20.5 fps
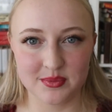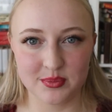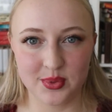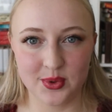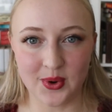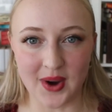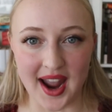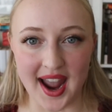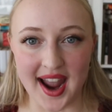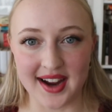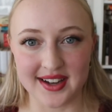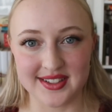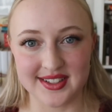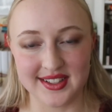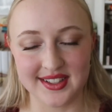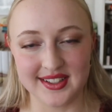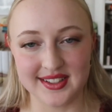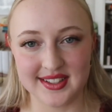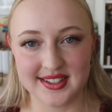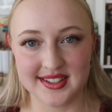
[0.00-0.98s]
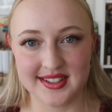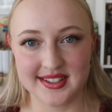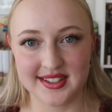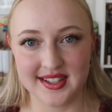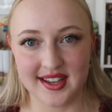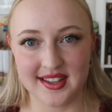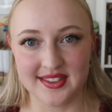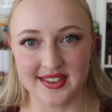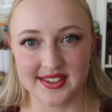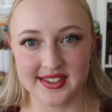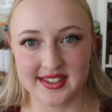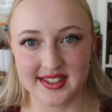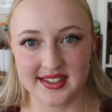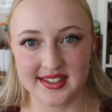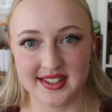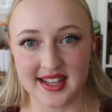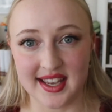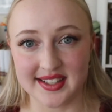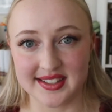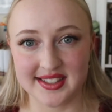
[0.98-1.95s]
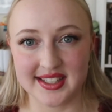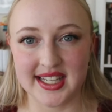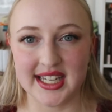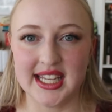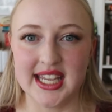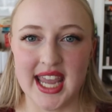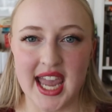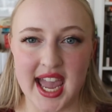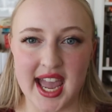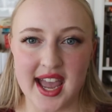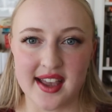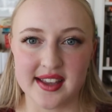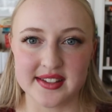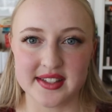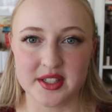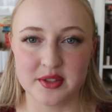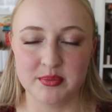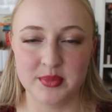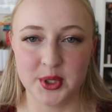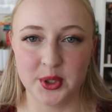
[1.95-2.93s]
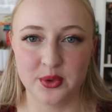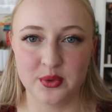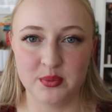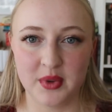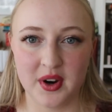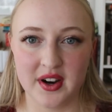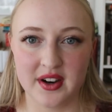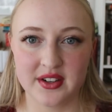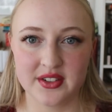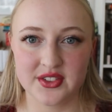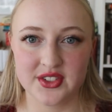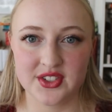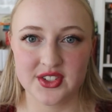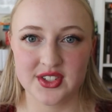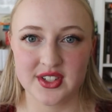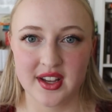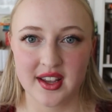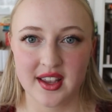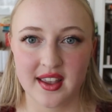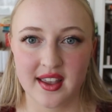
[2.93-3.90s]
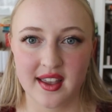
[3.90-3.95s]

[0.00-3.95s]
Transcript: practice and the success that he has in Middlemarch.